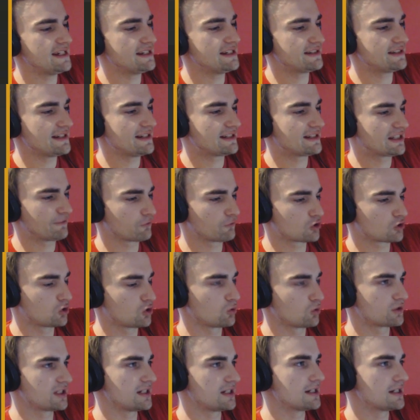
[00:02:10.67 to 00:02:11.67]
easy
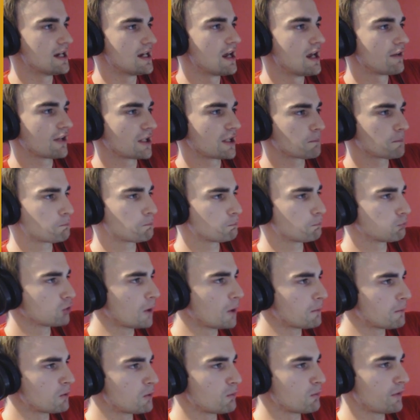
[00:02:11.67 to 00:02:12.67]
difficulty. Now, the
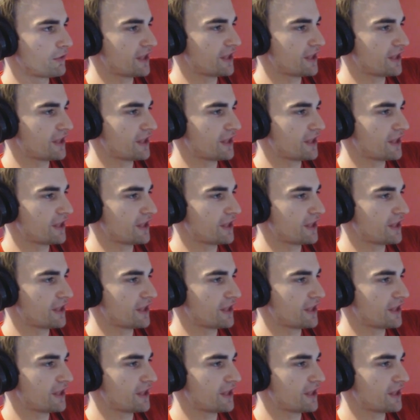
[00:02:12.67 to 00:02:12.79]
problem